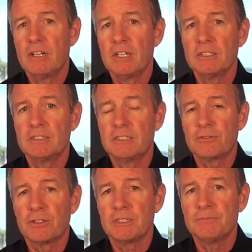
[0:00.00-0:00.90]
a
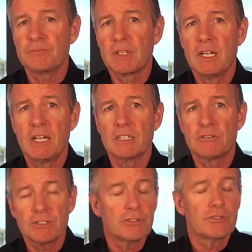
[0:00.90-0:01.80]
different
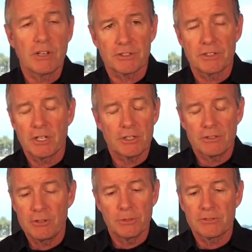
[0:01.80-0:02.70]
crystal structure, not
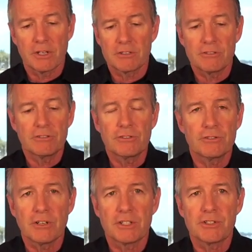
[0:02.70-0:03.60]
cubic structure, crystal
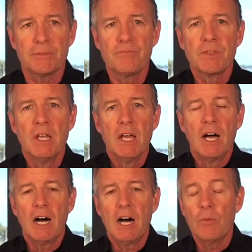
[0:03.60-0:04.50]
structure.
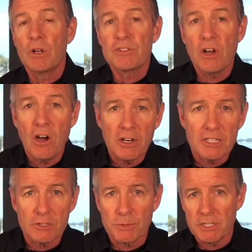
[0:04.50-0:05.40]
What is a
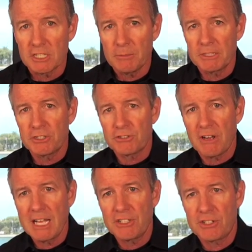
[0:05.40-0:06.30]
hardness? We talked about the
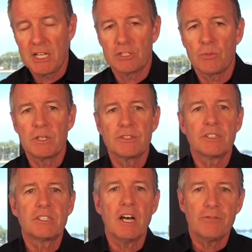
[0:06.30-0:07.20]
scratch test. What is a
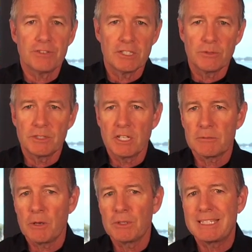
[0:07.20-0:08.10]
toughness? We talked
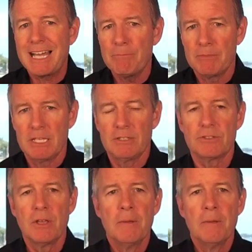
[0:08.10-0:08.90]
about what that means.